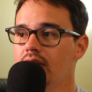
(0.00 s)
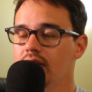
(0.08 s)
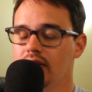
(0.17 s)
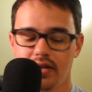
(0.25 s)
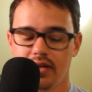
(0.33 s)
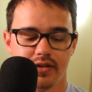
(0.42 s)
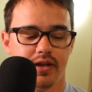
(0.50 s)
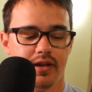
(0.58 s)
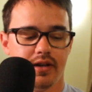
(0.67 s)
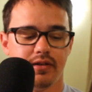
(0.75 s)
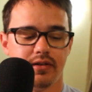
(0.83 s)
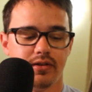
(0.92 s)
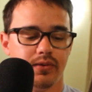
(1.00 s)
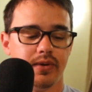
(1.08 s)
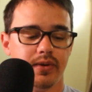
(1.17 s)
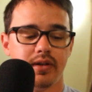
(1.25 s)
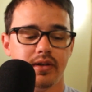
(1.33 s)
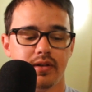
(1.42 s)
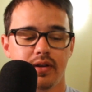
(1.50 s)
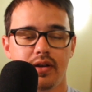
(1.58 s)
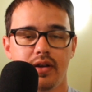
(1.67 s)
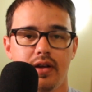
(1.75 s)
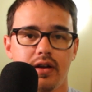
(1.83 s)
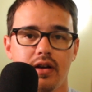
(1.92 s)
Let's get into it.
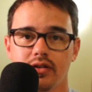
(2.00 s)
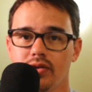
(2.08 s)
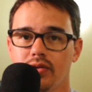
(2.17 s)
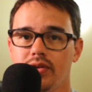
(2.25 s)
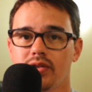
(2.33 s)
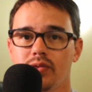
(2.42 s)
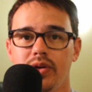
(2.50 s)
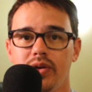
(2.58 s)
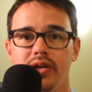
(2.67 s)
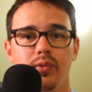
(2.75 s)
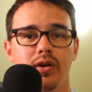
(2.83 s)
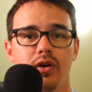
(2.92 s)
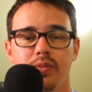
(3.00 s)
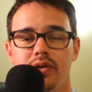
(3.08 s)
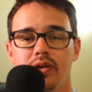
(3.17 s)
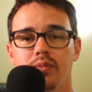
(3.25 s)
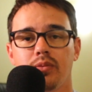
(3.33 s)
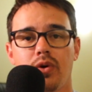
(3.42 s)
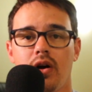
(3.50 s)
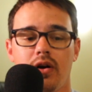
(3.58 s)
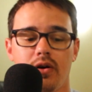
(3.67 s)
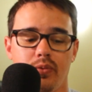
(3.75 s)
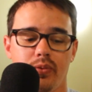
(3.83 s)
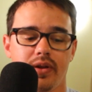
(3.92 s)
Uh, so, this week we opened up Raw
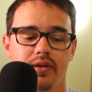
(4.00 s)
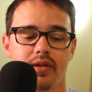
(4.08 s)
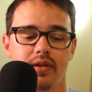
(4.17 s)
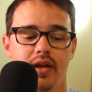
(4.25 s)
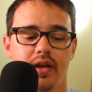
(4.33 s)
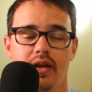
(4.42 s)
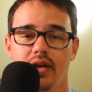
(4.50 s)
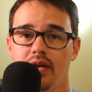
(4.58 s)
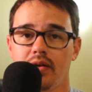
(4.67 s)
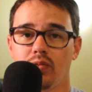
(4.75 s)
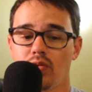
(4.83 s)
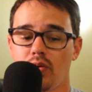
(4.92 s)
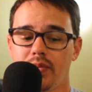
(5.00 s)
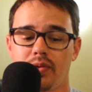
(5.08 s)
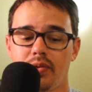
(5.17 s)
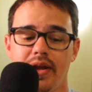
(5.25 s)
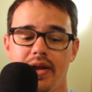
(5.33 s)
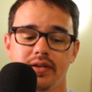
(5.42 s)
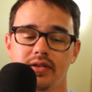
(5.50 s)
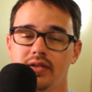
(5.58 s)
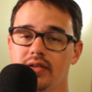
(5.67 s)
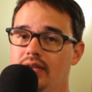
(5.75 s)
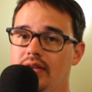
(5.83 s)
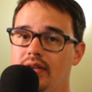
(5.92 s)
with a Roman Reigns
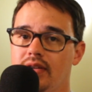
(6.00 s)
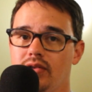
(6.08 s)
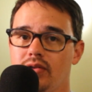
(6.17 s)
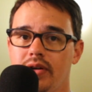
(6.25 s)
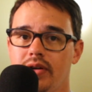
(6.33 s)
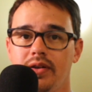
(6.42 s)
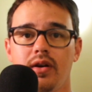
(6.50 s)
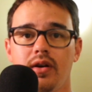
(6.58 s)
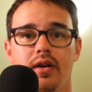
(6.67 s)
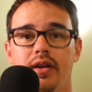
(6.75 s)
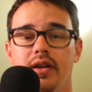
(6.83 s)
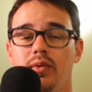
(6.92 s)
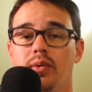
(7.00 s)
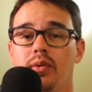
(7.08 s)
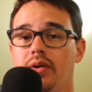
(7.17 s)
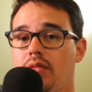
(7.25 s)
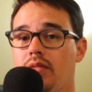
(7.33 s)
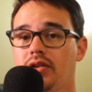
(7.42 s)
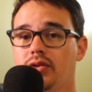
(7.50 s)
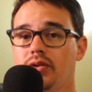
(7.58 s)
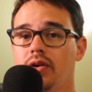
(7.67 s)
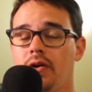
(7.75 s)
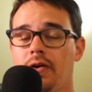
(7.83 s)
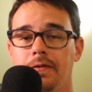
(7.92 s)
entering. Again, we were in
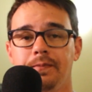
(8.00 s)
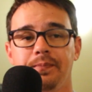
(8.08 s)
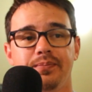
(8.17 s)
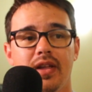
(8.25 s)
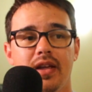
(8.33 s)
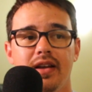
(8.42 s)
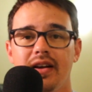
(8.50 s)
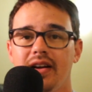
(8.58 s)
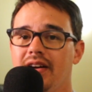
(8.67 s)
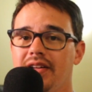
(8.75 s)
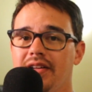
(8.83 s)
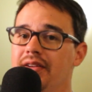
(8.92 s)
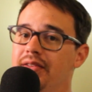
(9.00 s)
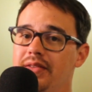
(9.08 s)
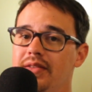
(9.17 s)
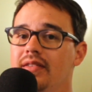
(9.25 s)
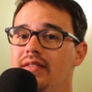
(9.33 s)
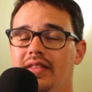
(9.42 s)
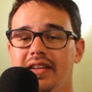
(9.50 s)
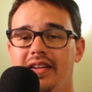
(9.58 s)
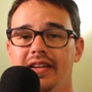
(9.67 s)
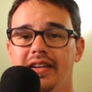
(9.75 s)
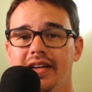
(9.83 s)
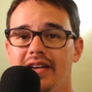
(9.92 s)
Montreal. Uh,
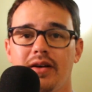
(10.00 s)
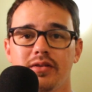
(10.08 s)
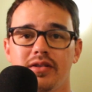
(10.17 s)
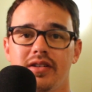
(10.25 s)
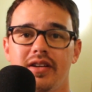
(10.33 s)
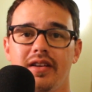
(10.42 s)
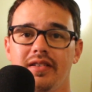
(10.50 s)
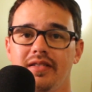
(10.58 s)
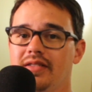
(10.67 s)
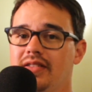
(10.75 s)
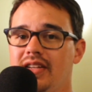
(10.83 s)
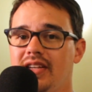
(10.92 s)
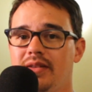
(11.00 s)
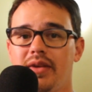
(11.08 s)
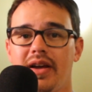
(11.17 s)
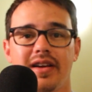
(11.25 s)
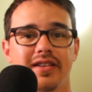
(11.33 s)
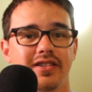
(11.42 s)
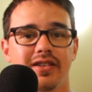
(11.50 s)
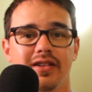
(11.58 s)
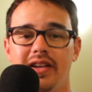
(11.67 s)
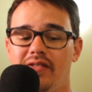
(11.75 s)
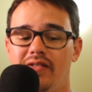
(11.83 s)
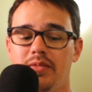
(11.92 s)
the announced team has to let
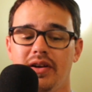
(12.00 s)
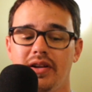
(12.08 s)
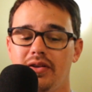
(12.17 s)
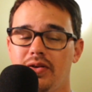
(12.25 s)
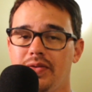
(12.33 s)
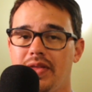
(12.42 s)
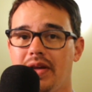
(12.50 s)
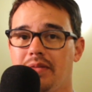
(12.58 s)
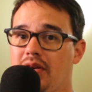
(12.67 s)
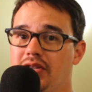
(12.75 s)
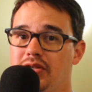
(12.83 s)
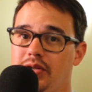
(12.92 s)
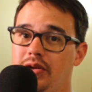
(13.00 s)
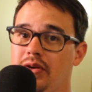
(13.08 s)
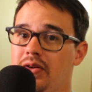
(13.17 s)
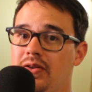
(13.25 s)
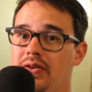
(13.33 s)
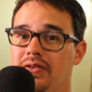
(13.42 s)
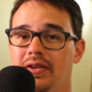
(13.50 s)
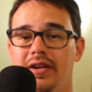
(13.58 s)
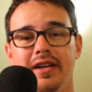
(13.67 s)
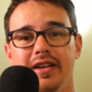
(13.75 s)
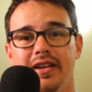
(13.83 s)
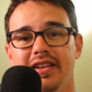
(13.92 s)
everybody know that Montreal
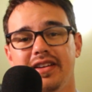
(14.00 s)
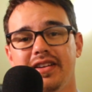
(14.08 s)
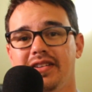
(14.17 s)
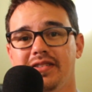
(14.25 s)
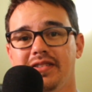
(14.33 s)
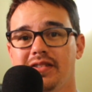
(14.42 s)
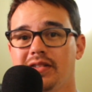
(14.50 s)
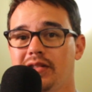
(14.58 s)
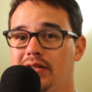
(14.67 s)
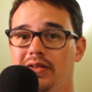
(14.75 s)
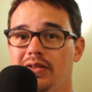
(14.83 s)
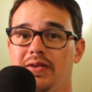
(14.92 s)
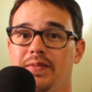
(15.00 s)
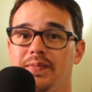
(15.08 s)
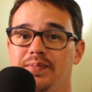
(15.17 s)
is, you know,